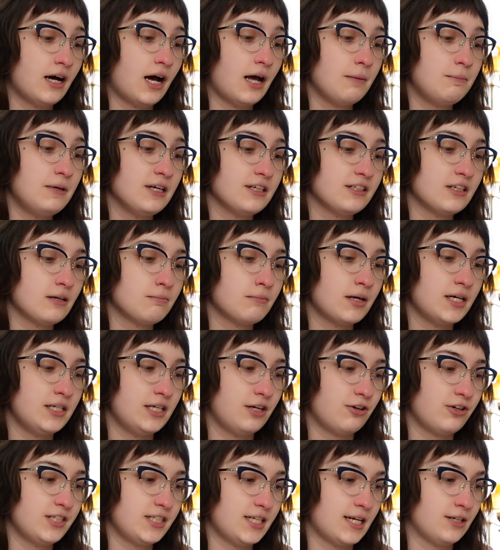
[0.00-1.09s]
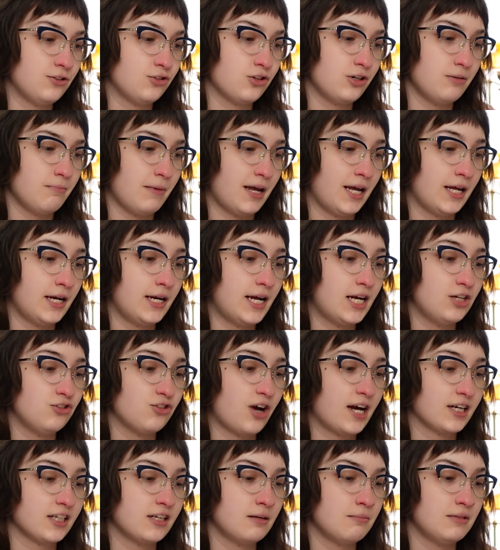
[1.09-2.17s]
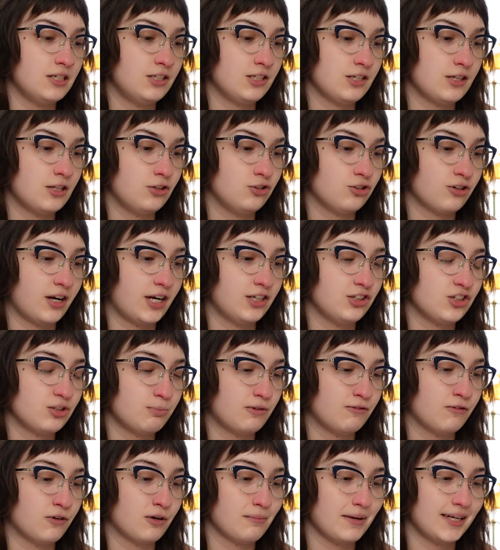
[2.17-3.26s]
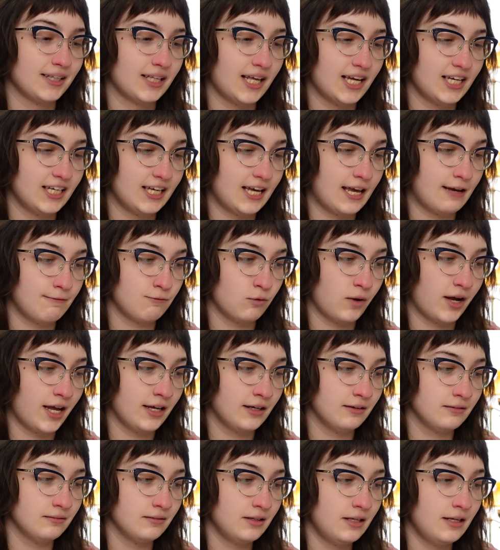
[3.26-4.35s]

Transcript: I picked up my nearest injured man and dragged him into the trench before my leg gave way.